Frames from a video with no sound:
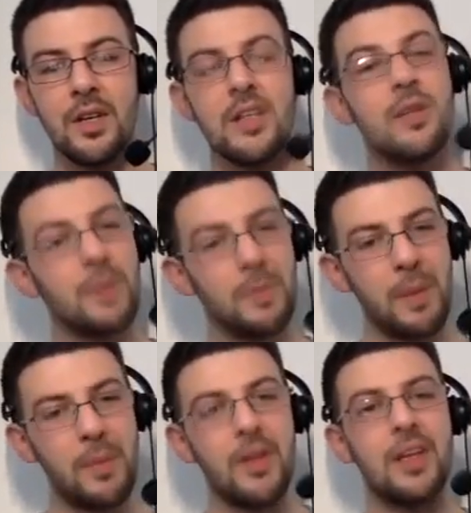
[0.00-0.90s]
The
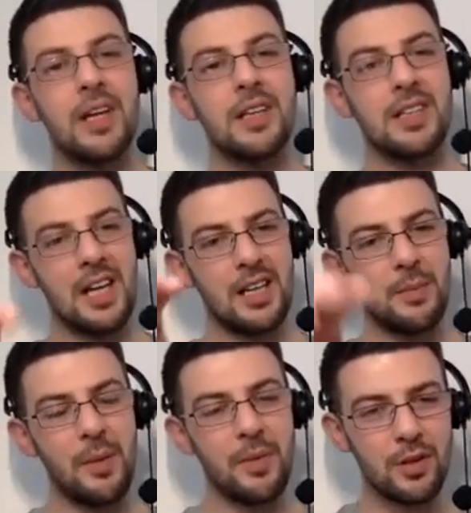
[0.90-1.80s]
people that, yeah, the
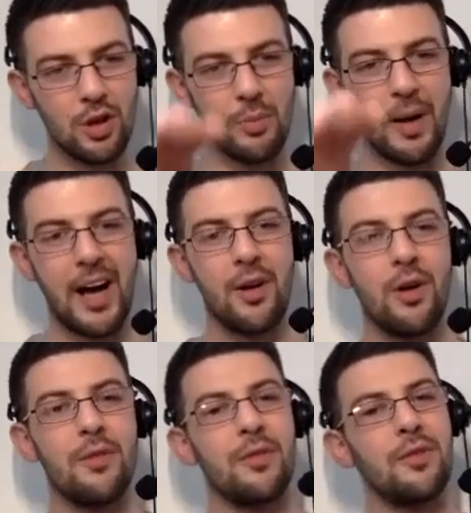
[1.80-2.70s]
people that you're ban
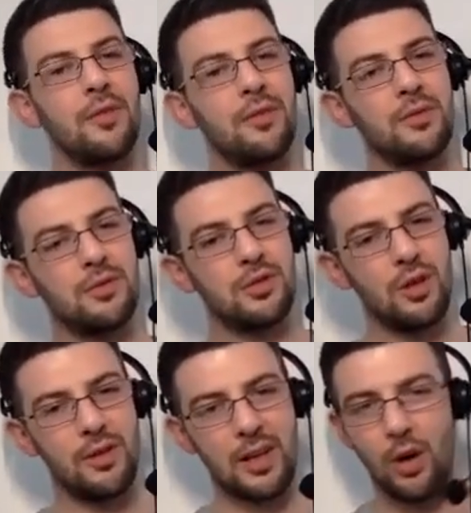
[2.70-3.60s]
off, do you
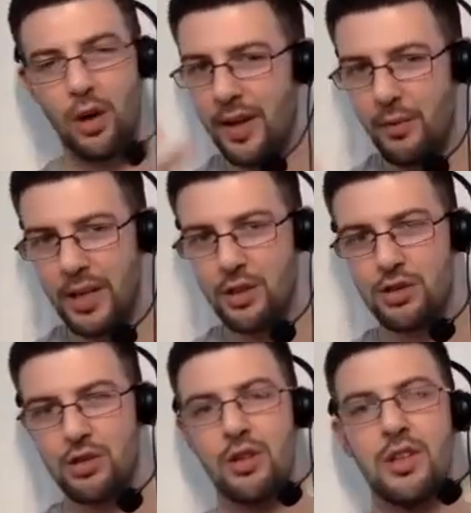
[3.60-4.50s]
think all that rings
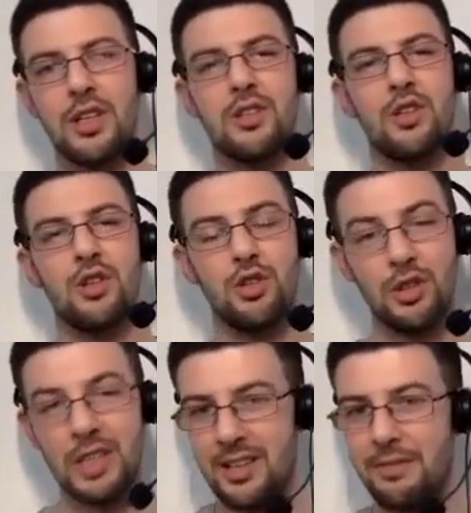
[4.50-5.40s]
true, that you
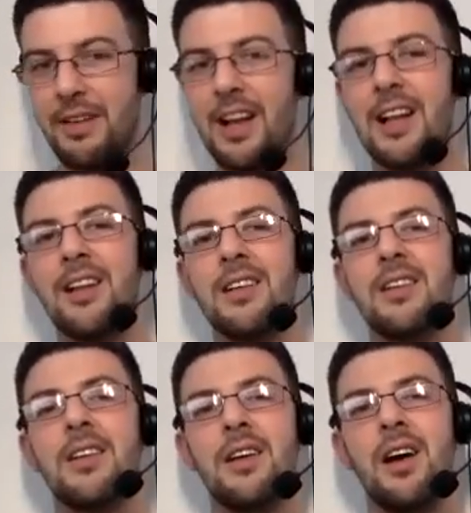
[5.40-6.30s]
need to feel
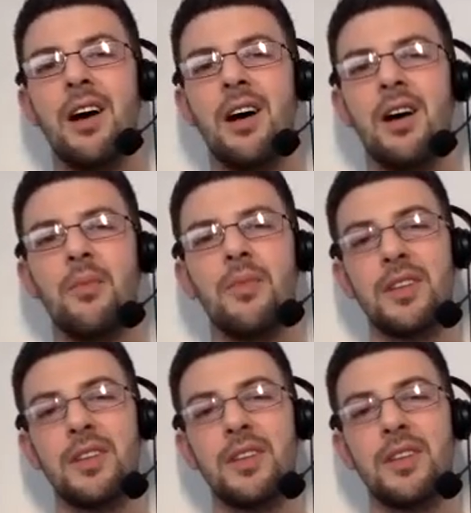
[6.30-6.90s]
that